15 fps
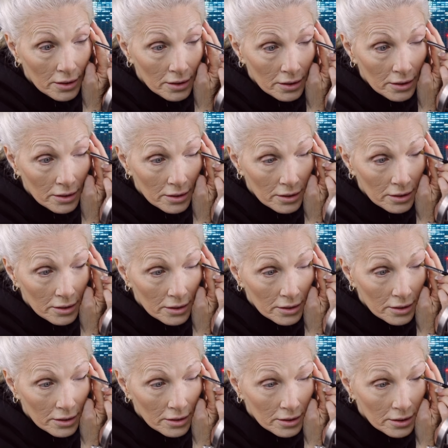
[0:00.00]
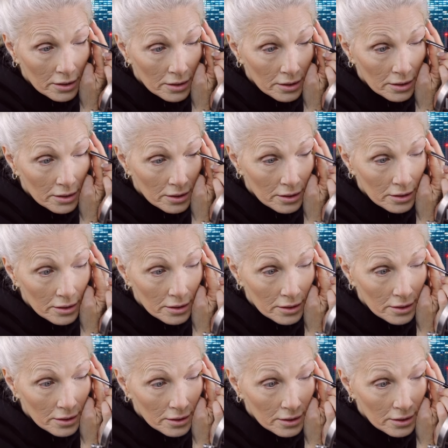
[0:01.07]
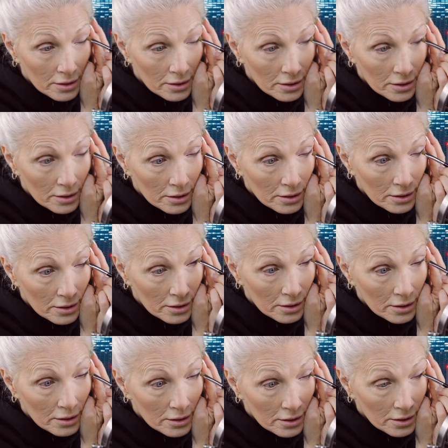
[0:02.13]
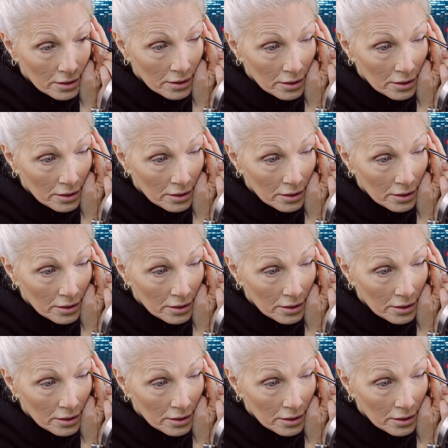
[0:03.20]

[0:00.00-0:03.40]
No one is speaking in this clip.